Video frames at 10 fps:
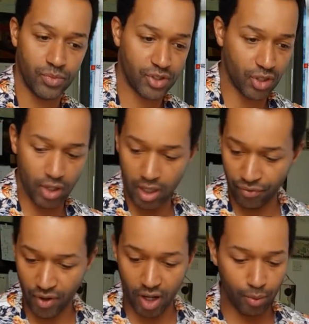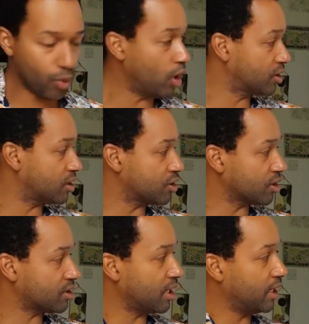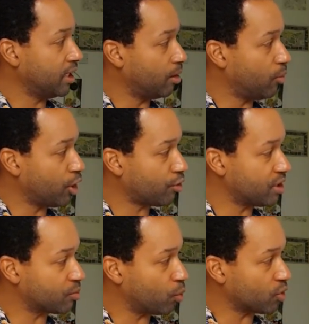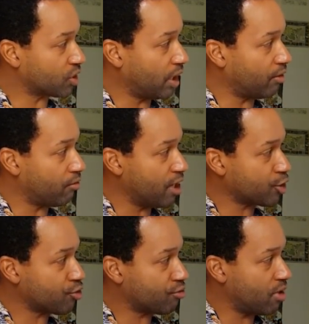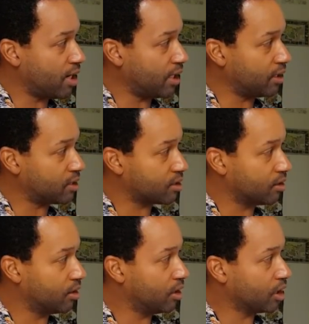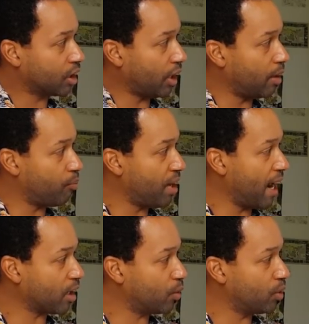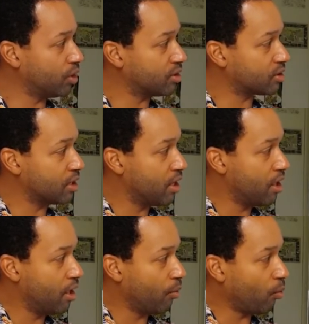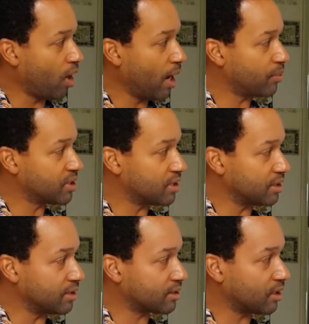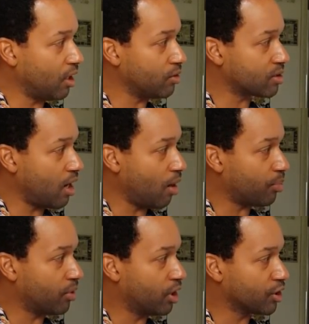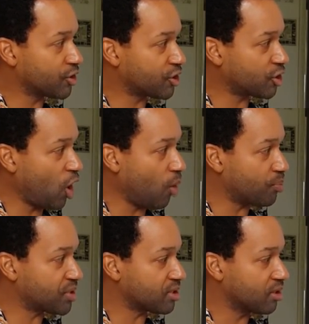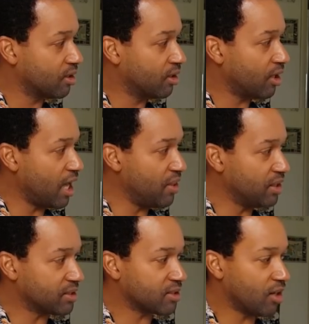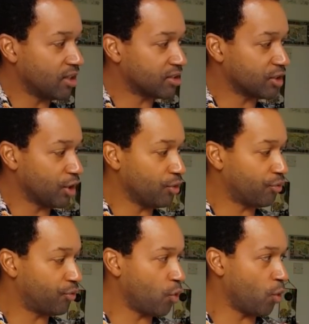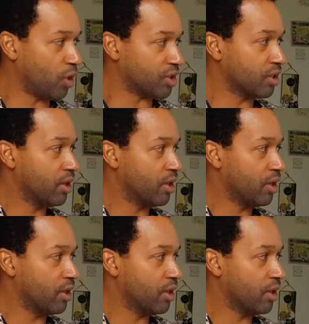So if I were to just say here, Mercury's was going retrograde, going backwards, what happens is he slows up, stops, and then starts to go forward.